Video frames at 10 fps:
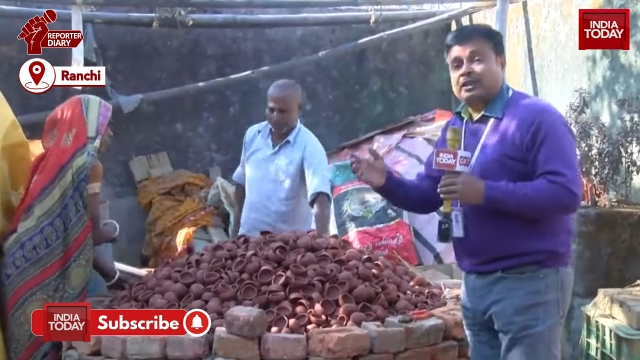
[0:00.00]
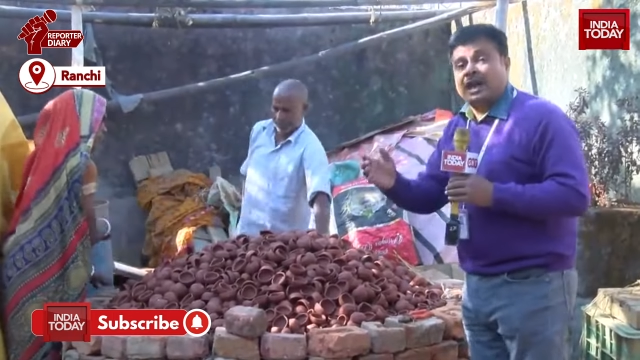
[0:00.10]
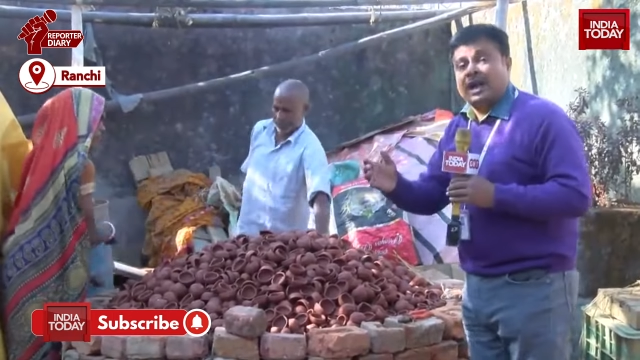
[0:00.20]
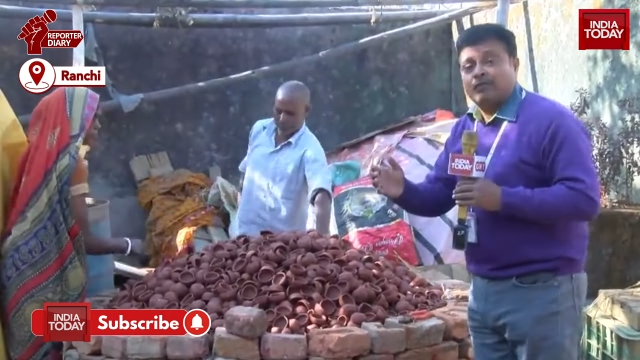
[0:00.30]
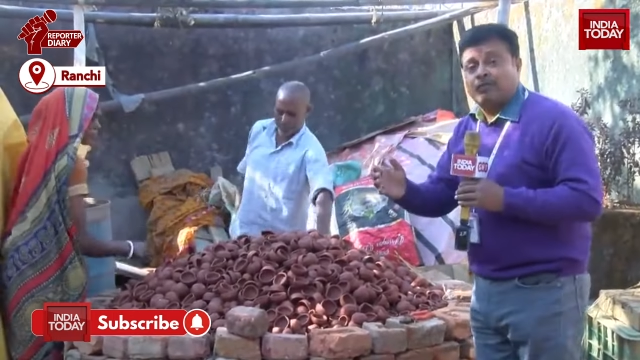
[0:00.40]

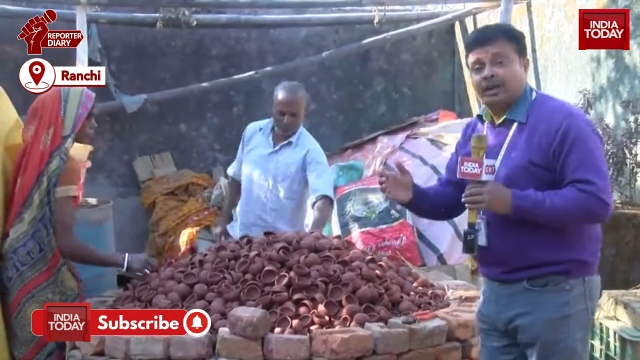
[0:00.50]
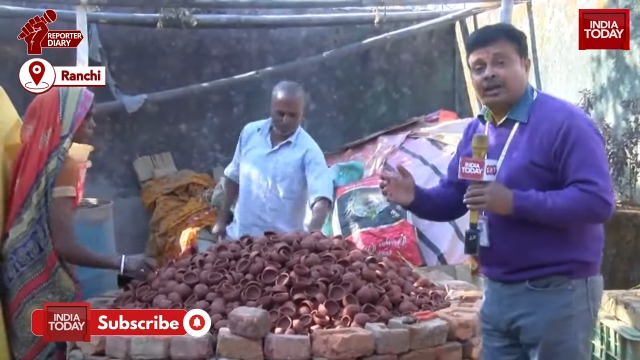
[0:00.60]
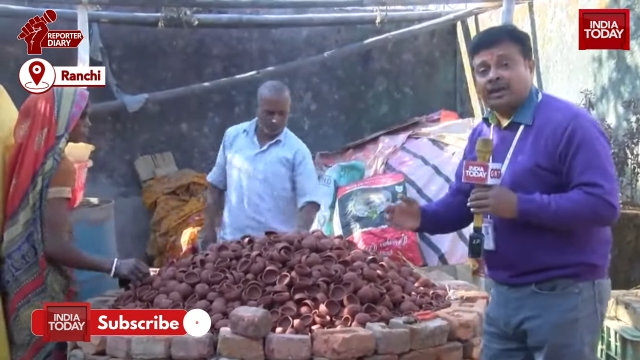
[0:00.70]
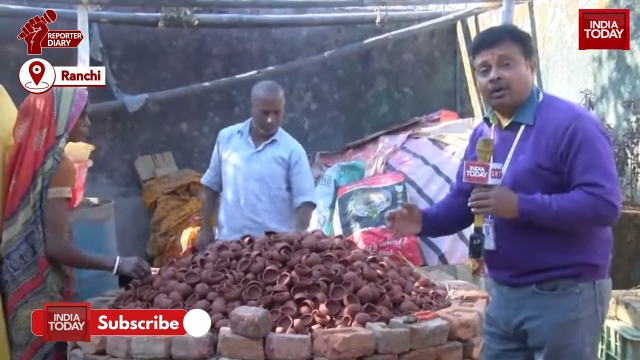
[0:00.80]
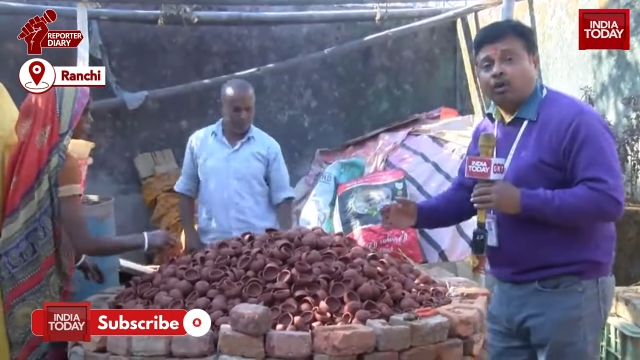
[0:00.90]
are
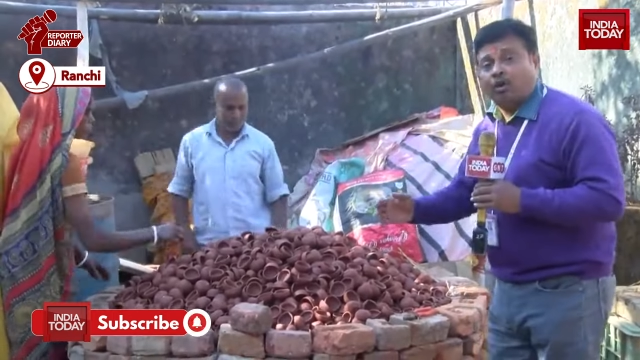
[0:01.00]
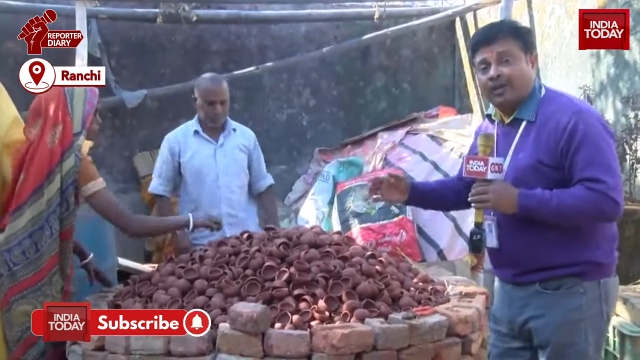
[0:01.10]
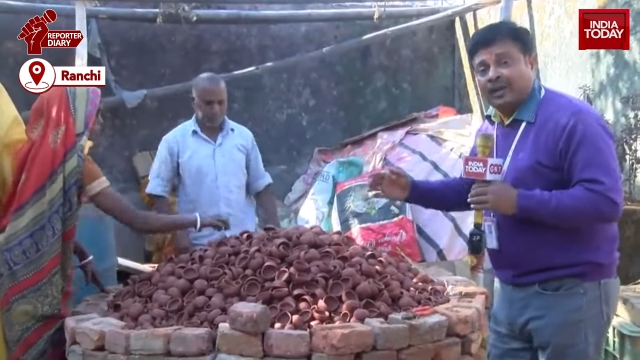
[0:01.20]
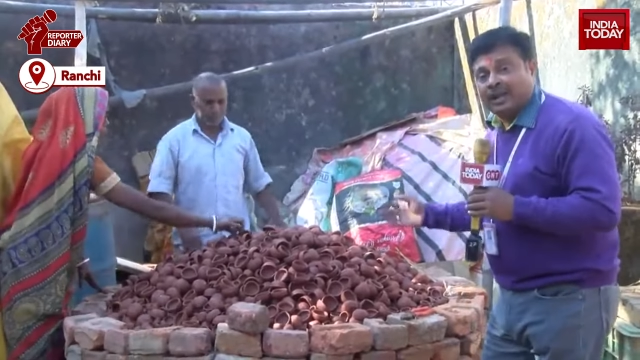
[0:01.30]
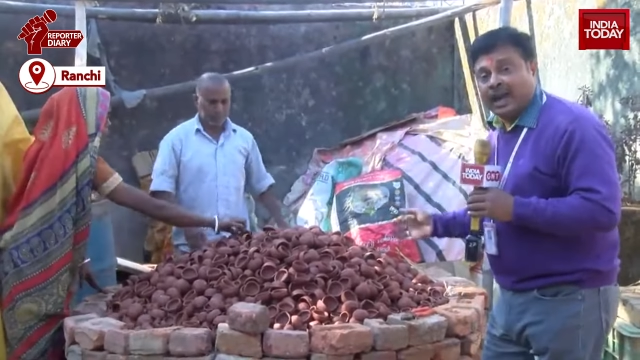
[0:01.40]
working
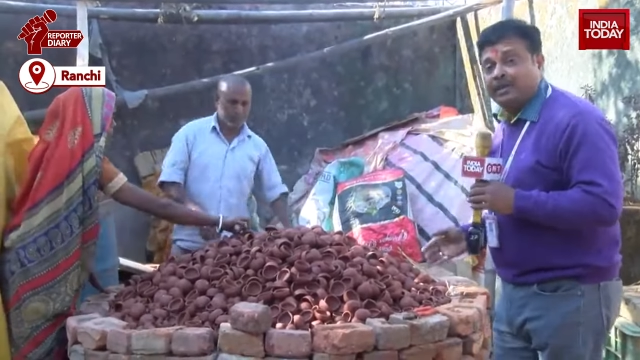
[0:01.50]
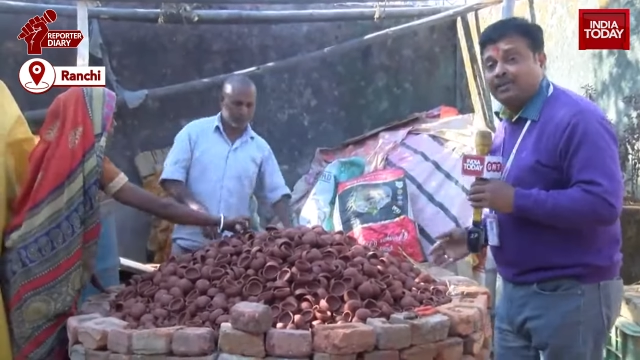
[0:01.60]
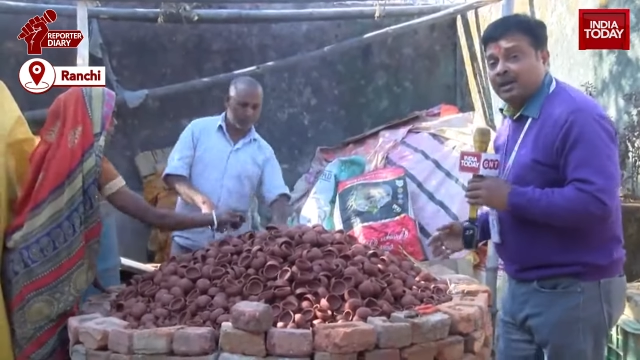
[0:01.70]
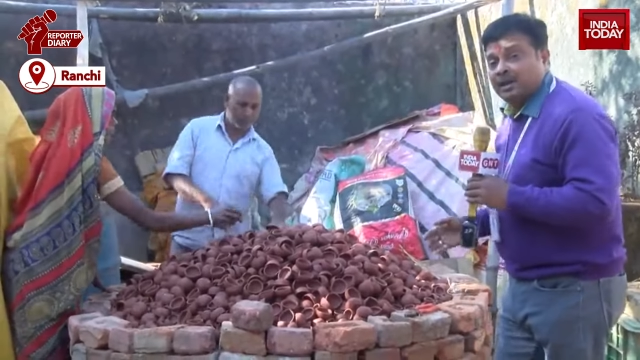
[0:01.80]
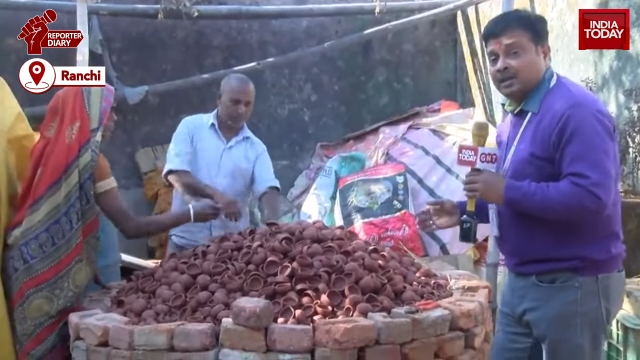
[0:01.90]
overtime.
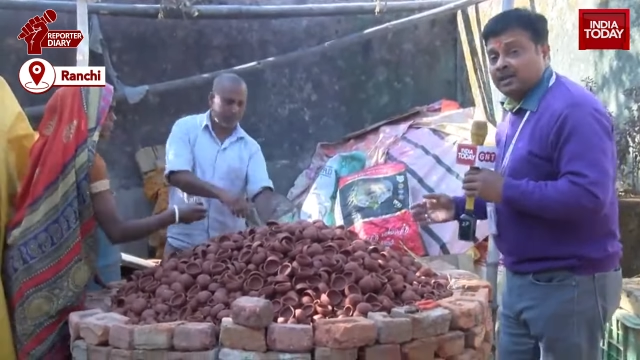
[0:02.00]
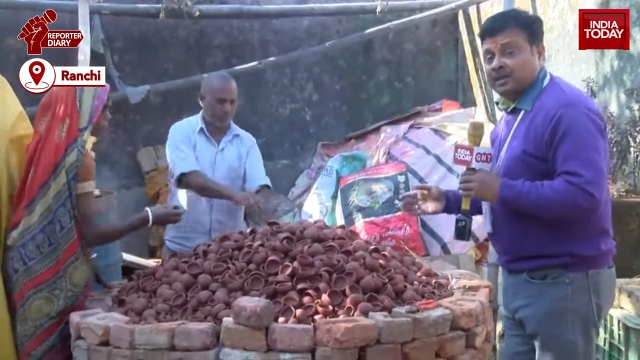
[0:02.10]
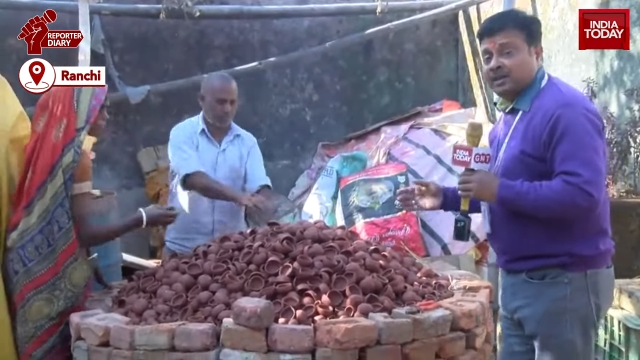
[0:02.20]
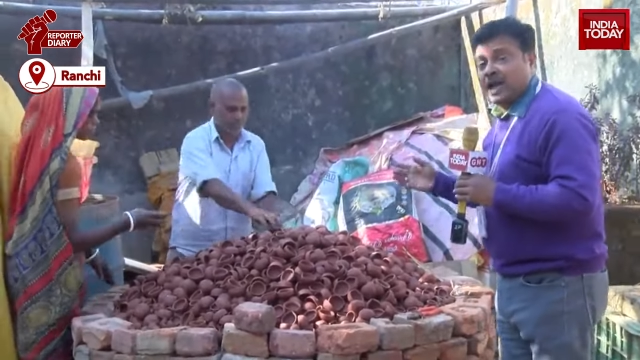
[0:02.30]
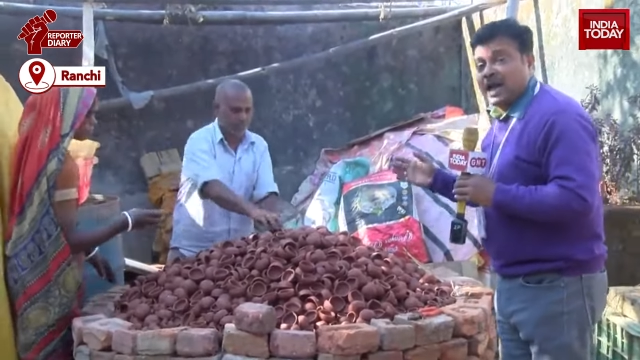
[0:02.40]

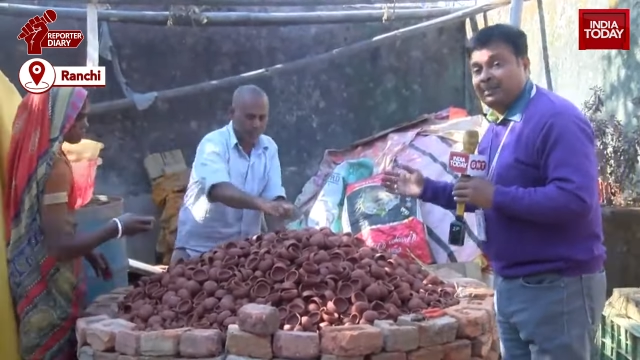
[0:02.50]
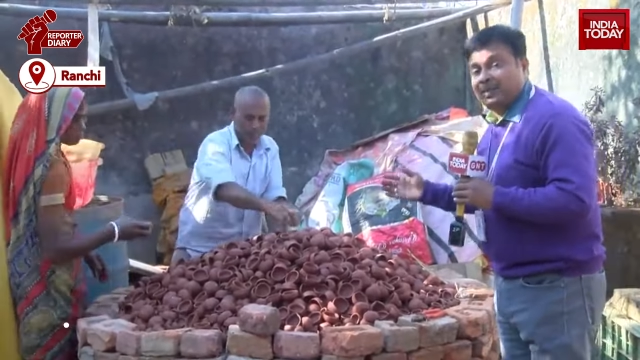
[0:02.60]
They have been